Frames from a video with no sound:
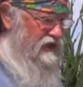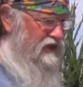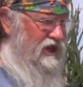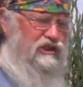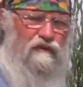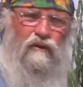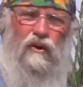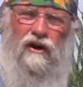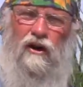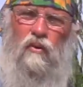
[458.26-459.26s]
suggest a
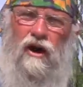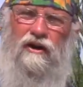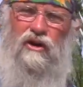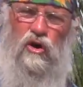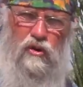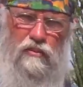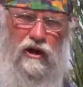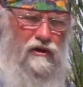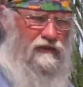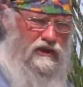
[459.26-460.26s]
400 watt
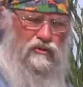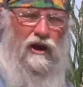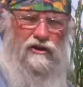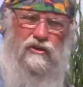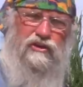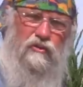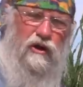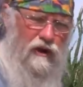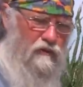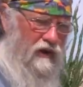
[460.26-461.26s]
Cobra. That's what I use and
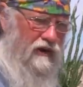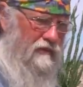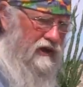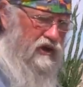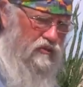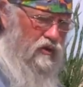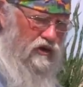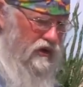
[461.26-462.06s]
what I recommend, a real